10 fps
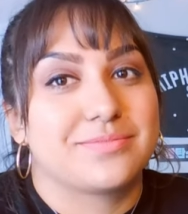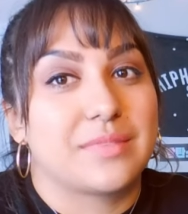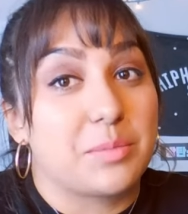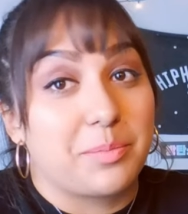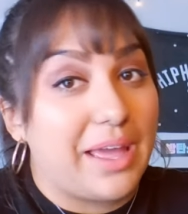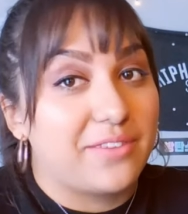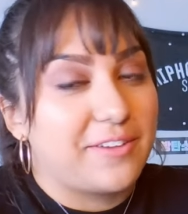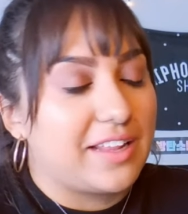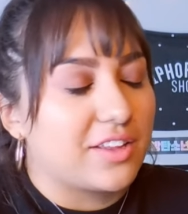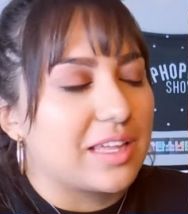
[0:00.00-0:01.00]
I'm a bad
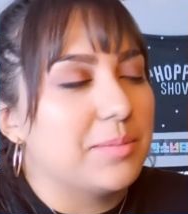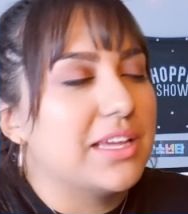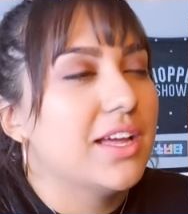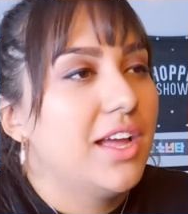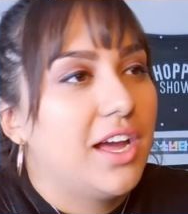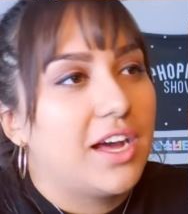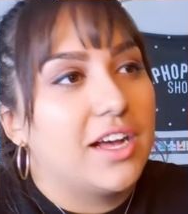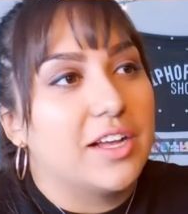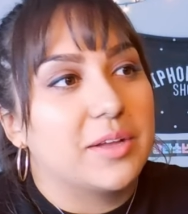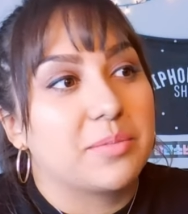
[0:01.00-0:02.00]
fan. Look at me.
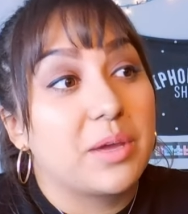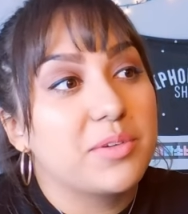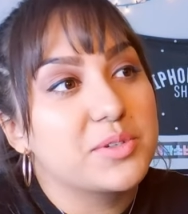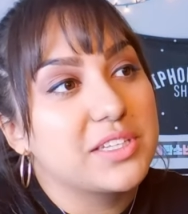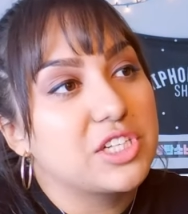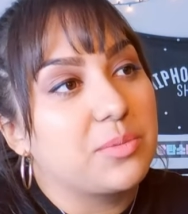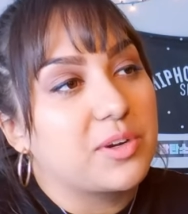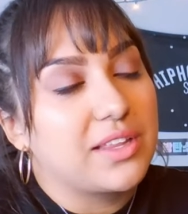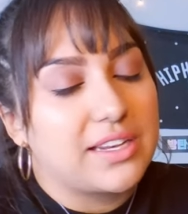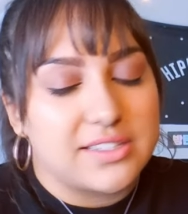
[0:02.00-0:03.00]
Um, it was really dope. I
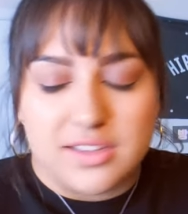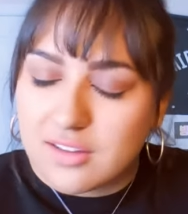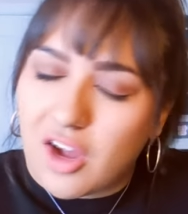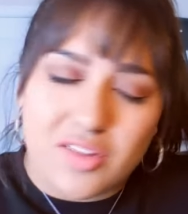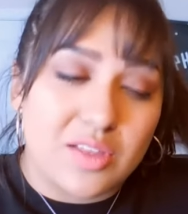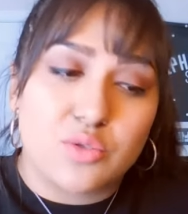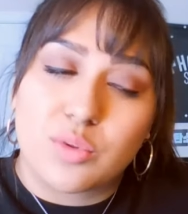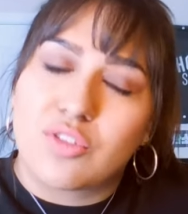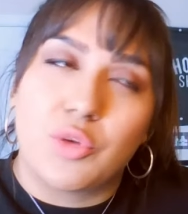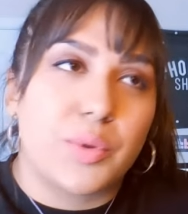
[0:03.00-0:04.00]
really liked it. The concept
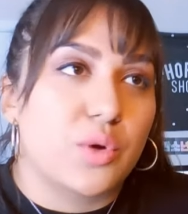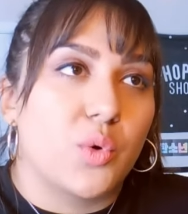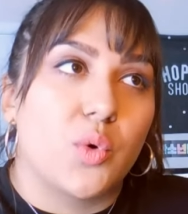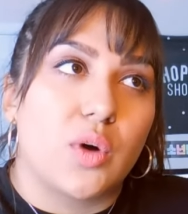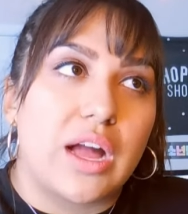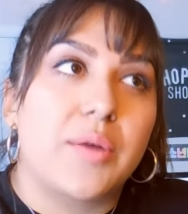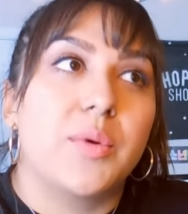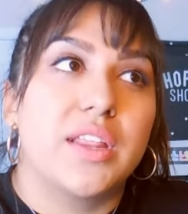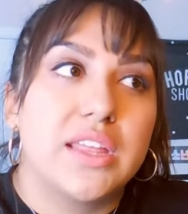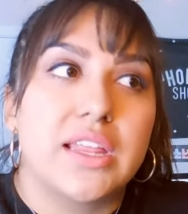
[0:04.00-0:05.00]
was super cool. I
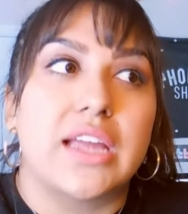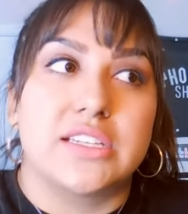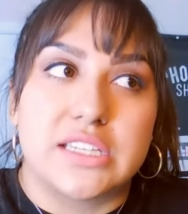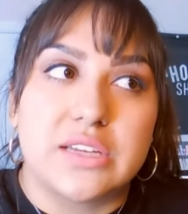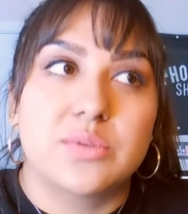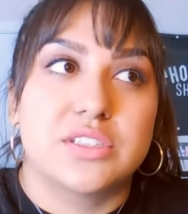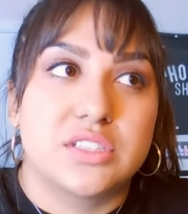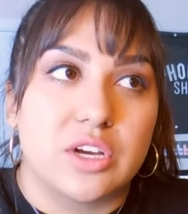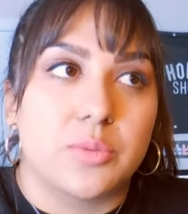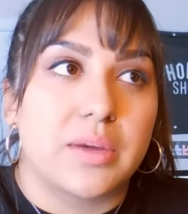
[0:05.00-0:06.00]
really liked it. It was
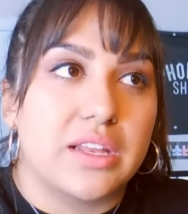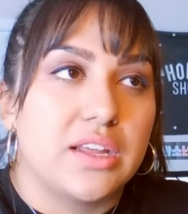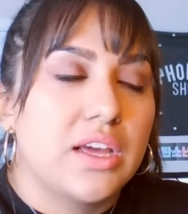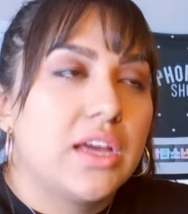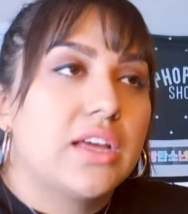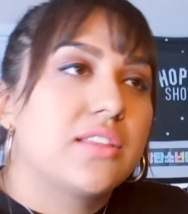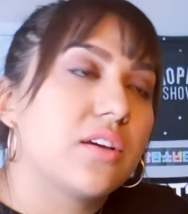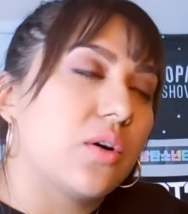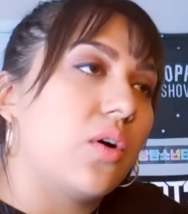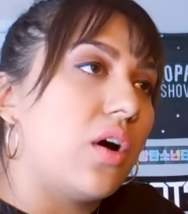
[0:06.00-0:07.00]
dope and
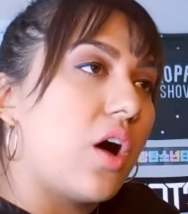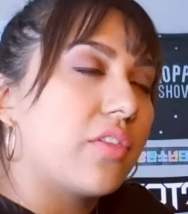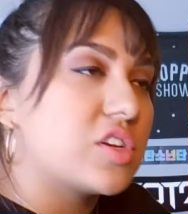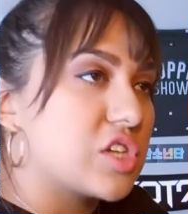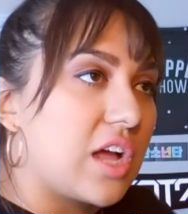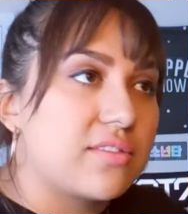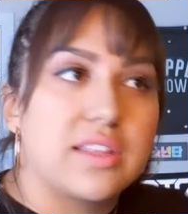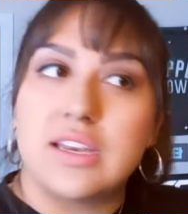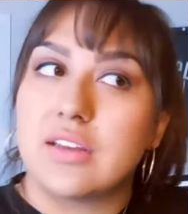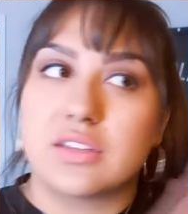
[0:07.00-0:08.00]
the whole all the shots
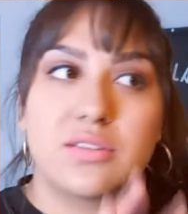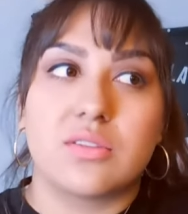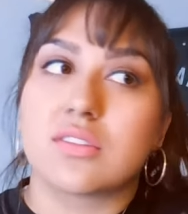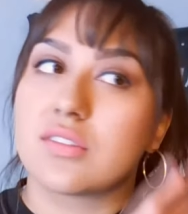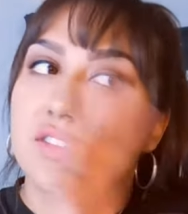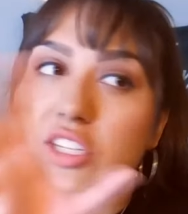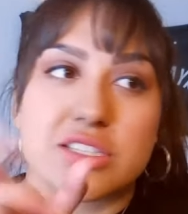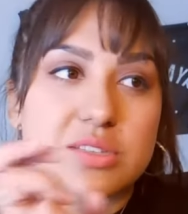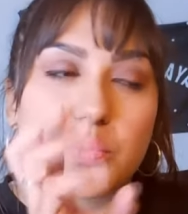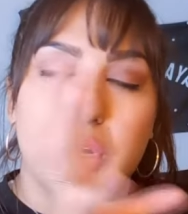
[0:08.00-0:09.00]
in it
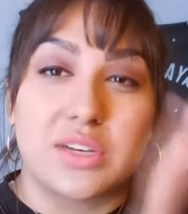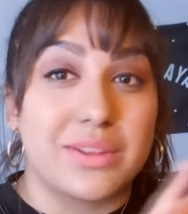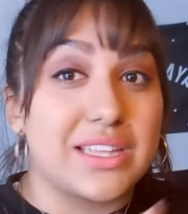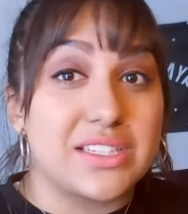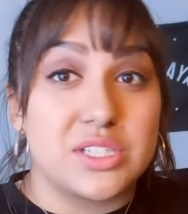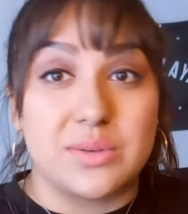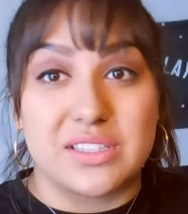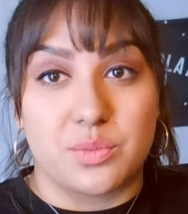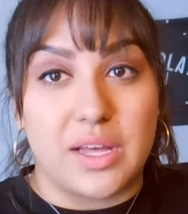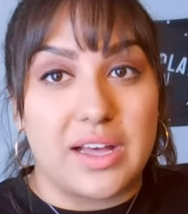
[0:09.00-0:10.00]
just worked with it too
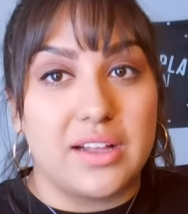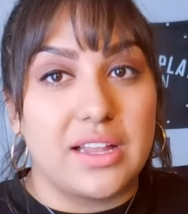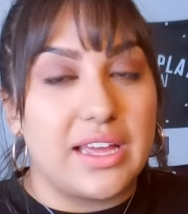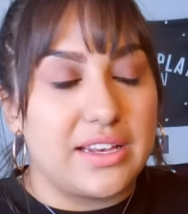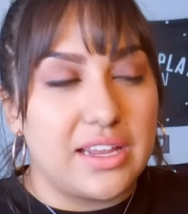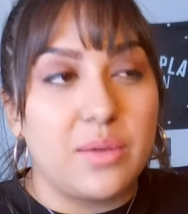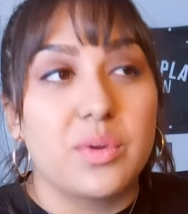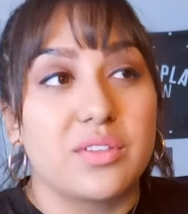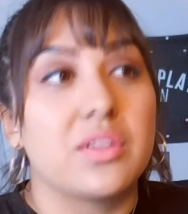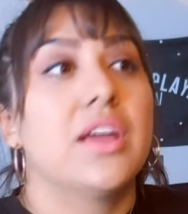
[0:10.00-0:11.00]
as well and it
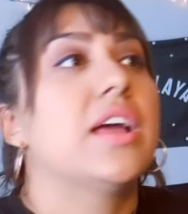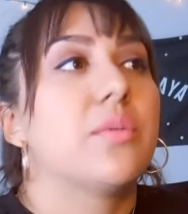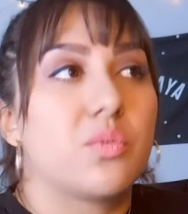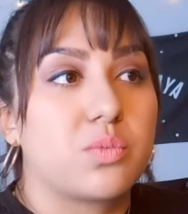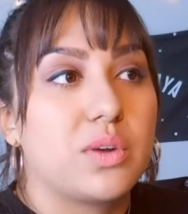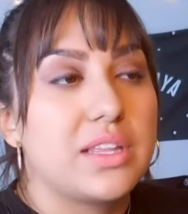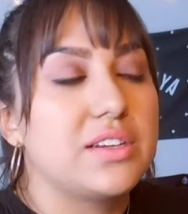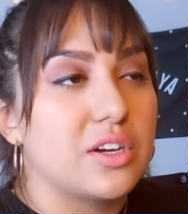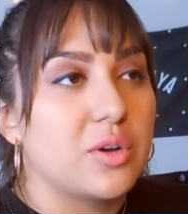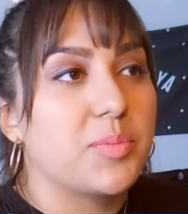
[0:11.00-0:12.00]
was really
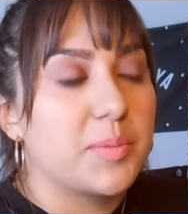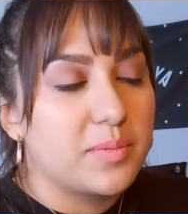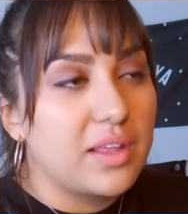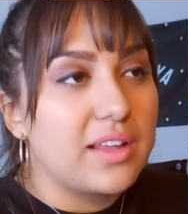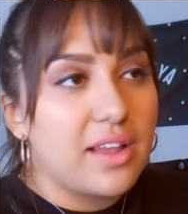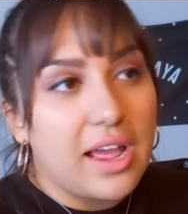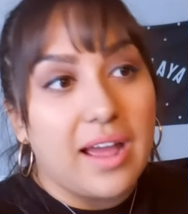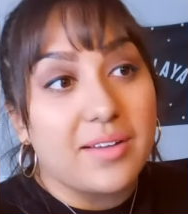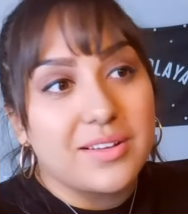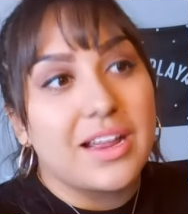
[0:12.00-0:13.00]
dope
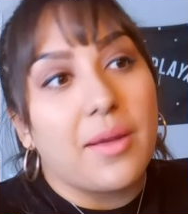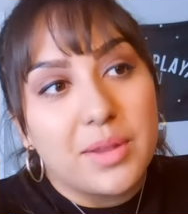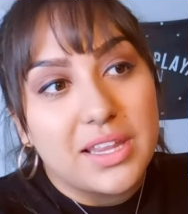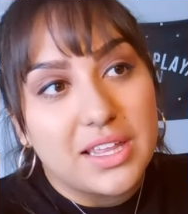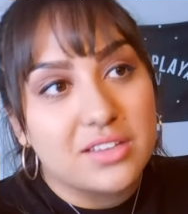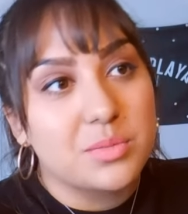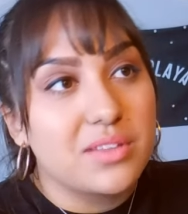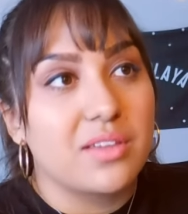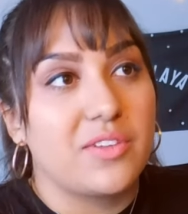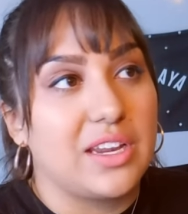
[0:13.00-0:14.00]
I, I, really like his
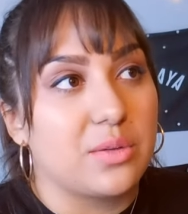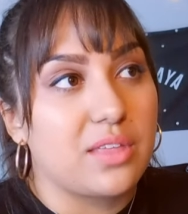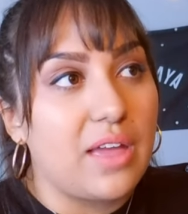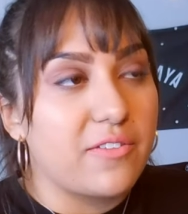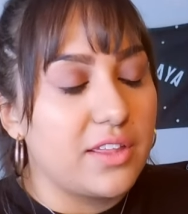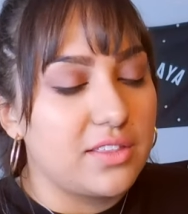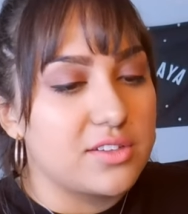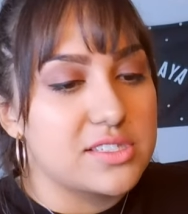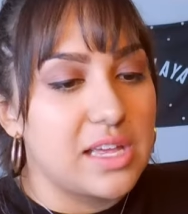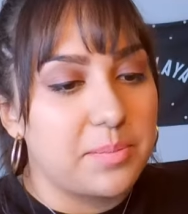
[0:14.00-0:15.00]
music videos i feel like they're
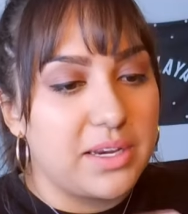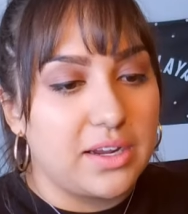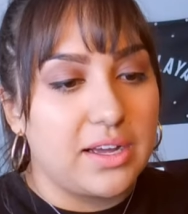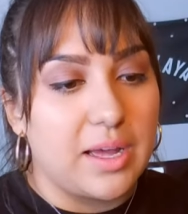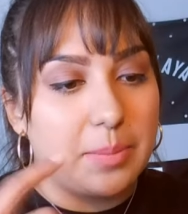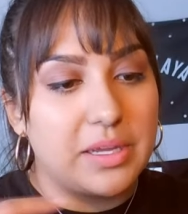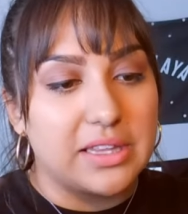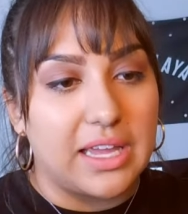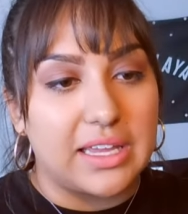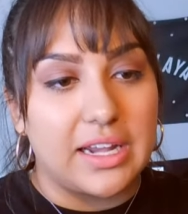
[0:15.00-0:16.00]
stepping up in
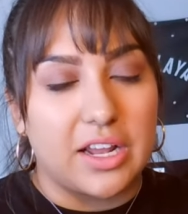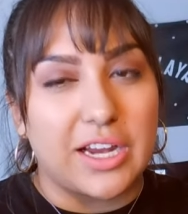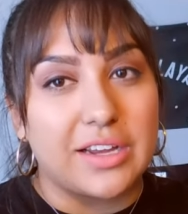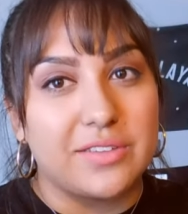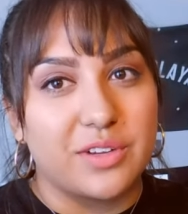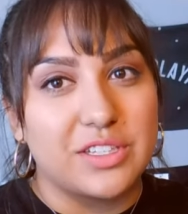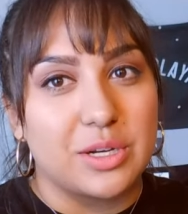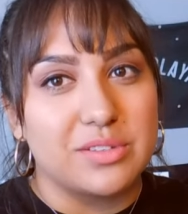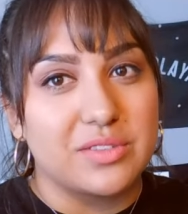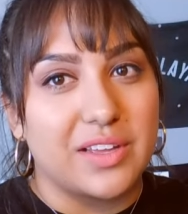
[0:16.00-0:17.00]
like in like in
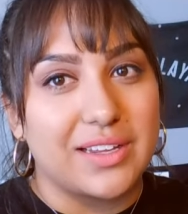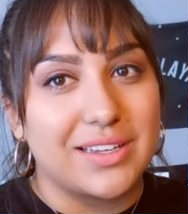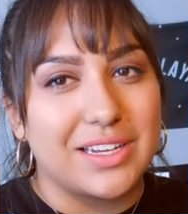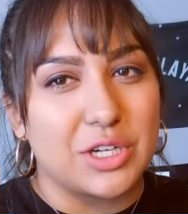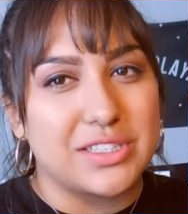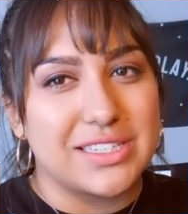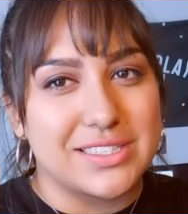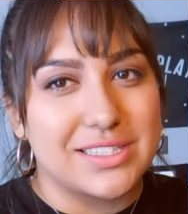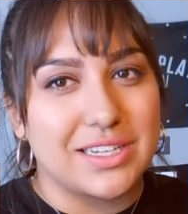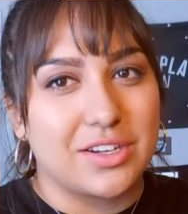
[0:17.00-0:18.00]
terms of like an
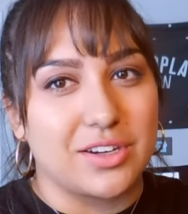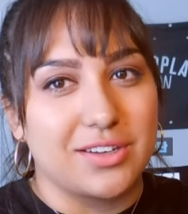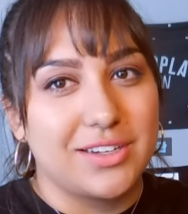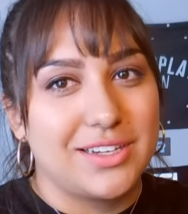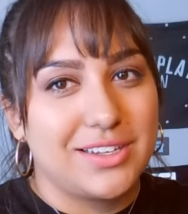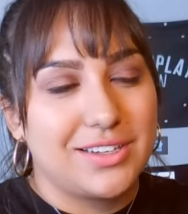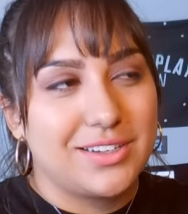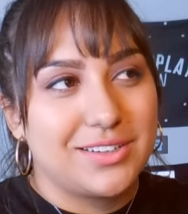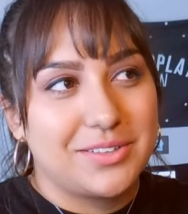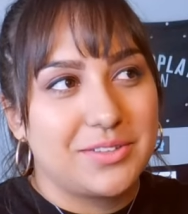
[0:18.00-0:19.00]
artistic or
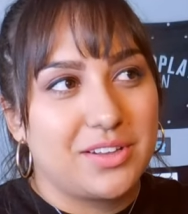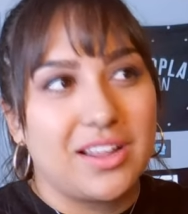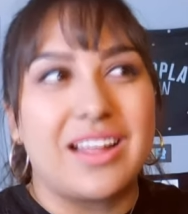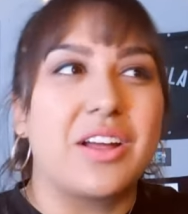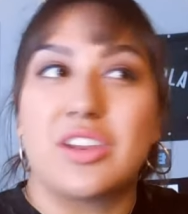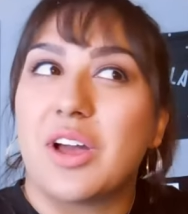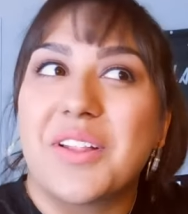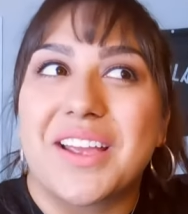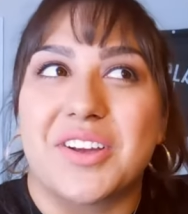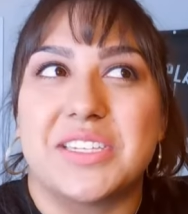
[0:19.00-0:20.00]
not i'm not
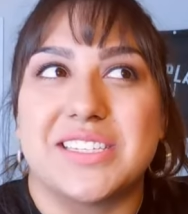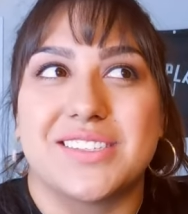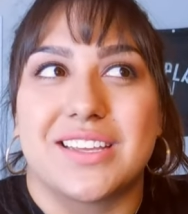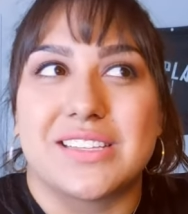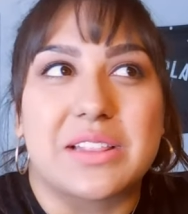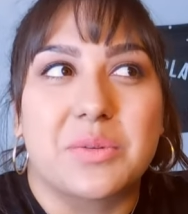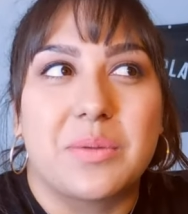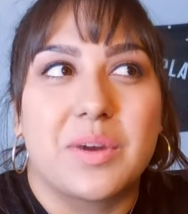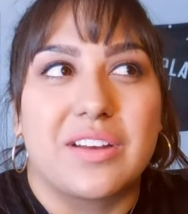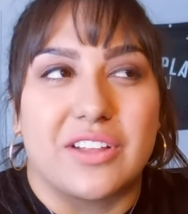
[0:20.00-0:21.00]
like artistic is that the
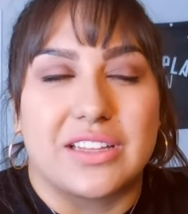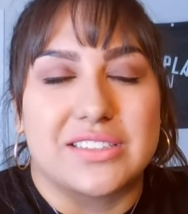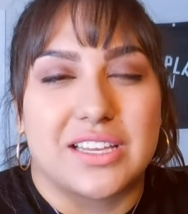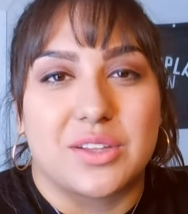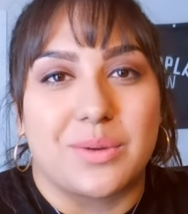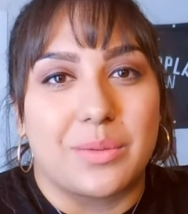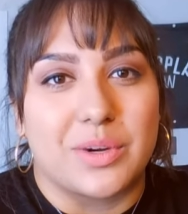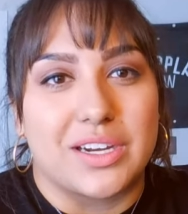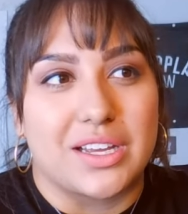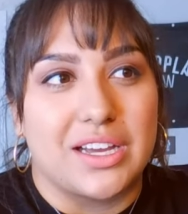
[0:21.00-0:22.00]
right word i feel that's not the right
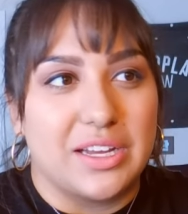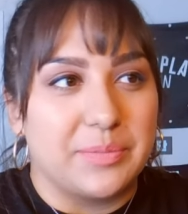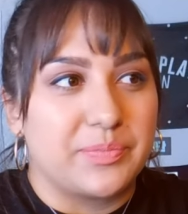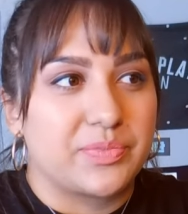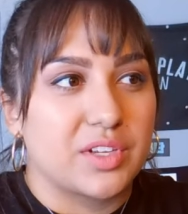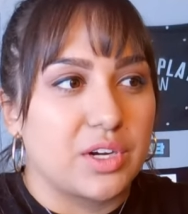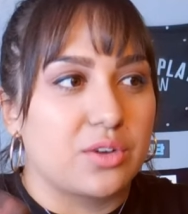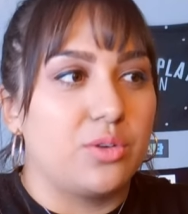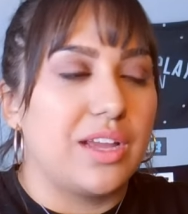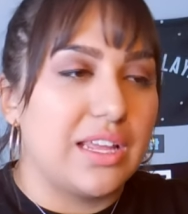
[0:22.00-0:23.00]
word um or
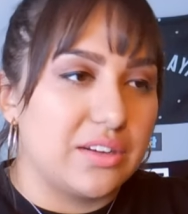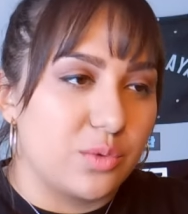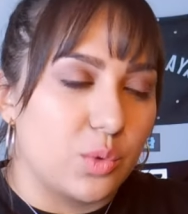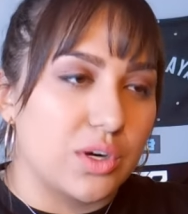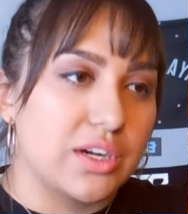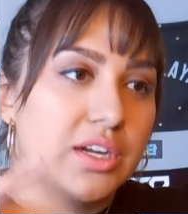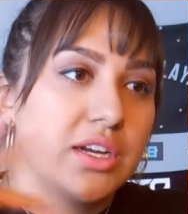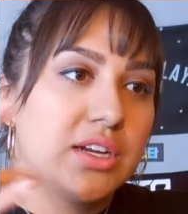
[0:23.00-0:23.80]
creative or